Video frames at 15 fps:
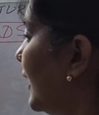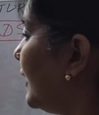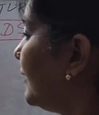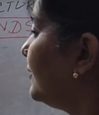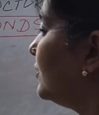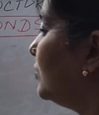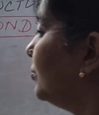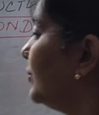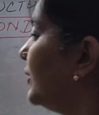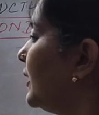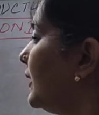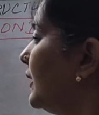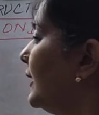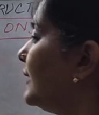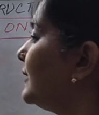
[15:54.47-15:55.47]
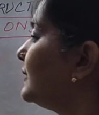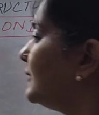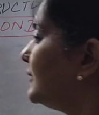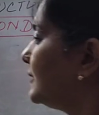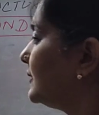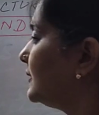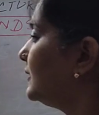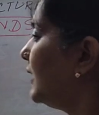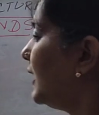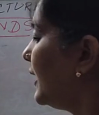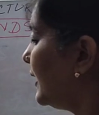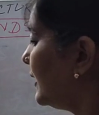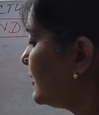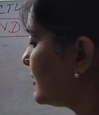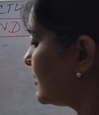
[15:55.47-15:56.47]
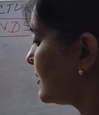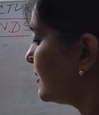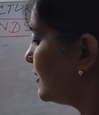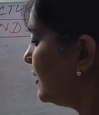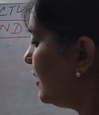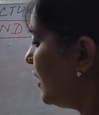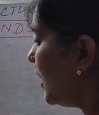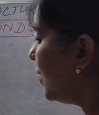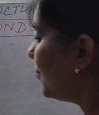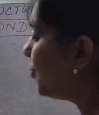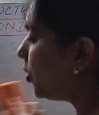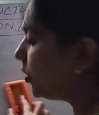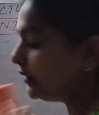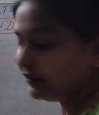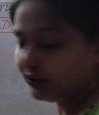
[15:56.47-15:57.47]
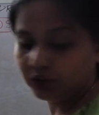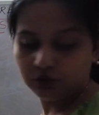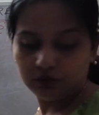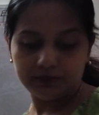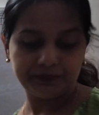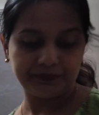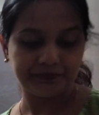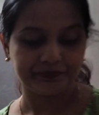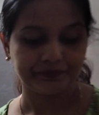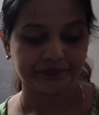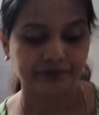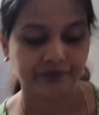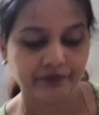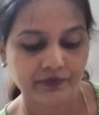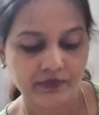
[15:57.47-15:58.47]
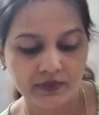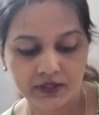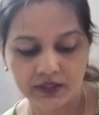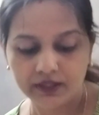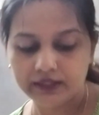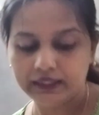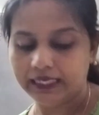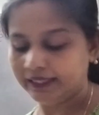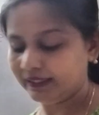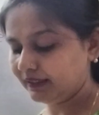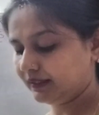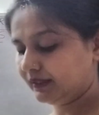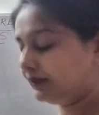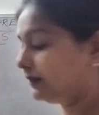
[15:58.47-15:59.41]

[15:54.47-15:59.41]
atoms existing as a molecule, like